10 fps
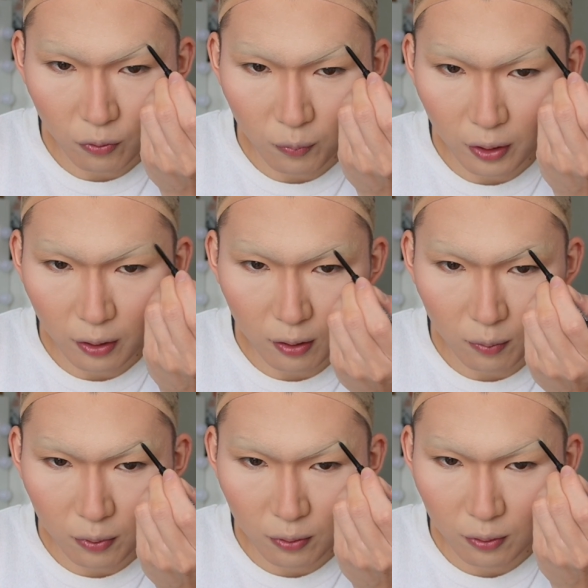
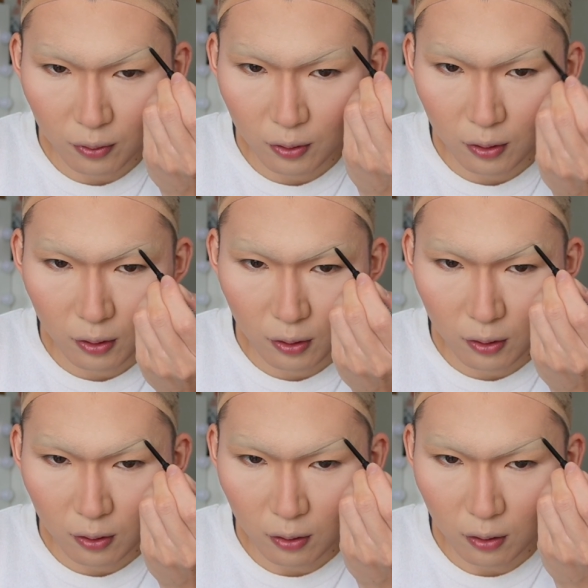makeup
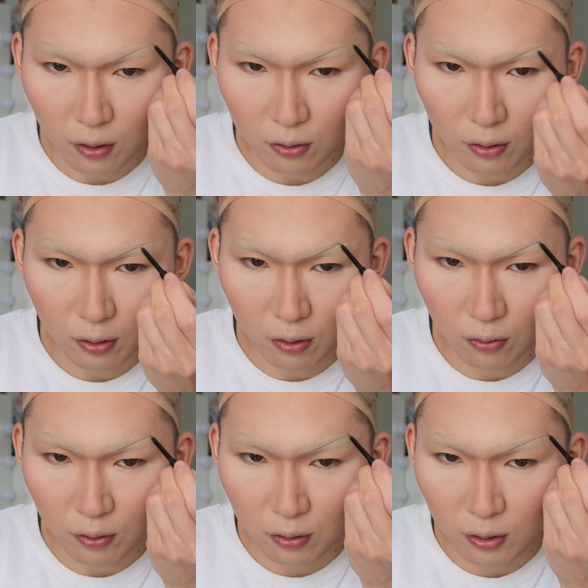a lot, and to
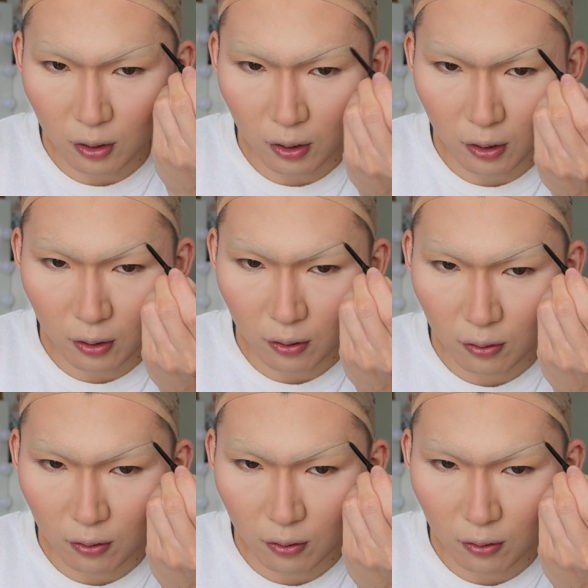this day.